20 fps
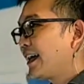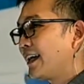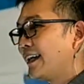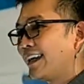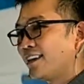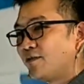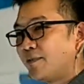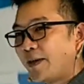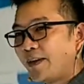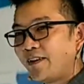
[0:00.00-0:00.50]
can
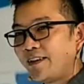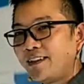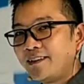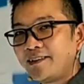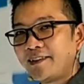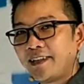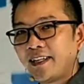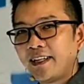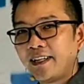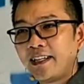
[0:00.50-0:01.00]

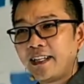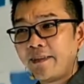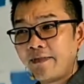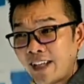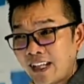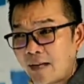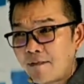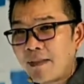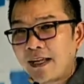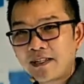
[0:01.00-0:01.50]
experience
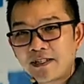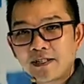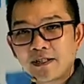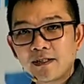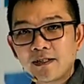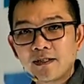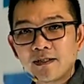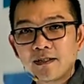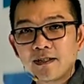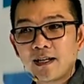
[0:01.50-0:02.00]

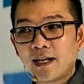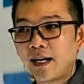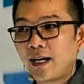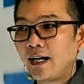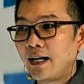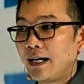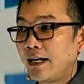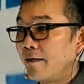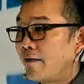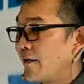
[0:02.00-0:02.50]
developmental
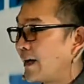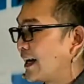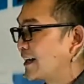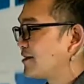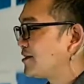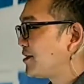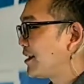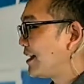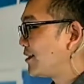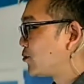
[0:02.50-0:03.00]

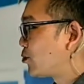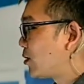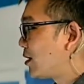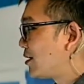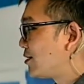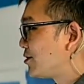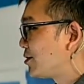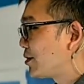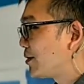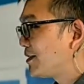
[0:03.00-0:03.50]
effects as
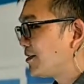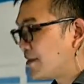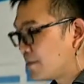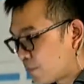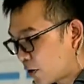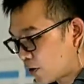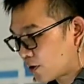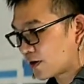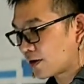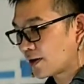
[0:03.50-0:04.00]

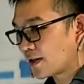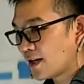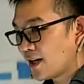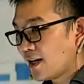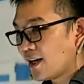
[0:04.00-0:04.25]
well.